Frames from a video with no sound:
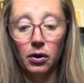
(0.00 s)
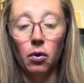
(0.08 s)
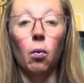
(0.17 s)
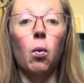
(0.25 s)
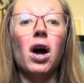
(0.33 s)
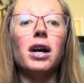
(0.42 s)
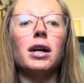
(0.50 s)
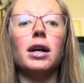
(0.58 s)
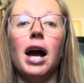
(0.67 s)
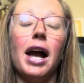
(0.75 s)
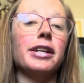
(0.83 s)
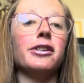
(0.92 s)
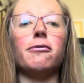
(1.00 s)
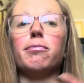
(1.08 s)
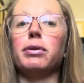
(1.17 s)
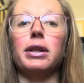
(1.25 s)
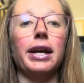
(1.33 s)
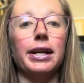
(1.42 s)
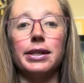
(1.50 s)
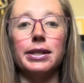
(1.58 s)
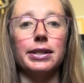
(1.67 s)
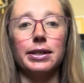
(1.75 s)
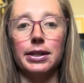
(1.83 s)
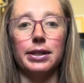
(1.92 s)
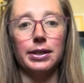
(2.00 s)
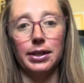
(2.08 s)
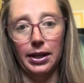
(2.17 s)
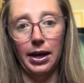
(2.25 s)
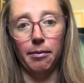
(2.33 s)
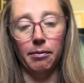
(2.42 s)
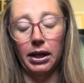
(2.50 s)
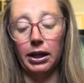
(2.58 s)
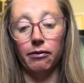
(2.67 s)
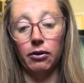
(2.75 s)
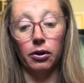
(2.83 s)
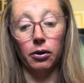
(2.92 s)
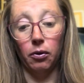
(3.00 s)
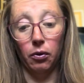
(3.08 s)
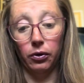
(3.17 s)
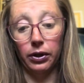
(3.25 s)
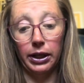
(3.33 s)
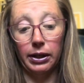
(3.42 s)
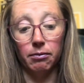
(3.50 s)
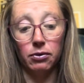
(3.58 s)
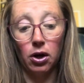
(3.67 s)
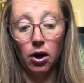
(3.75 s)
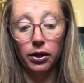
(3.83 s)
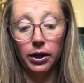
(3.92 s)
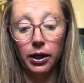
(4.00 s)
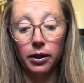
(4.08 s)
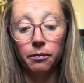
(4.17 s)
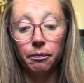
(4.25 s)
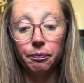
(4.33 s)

what kind of place is this to them? Like if they're a little older, get them talking.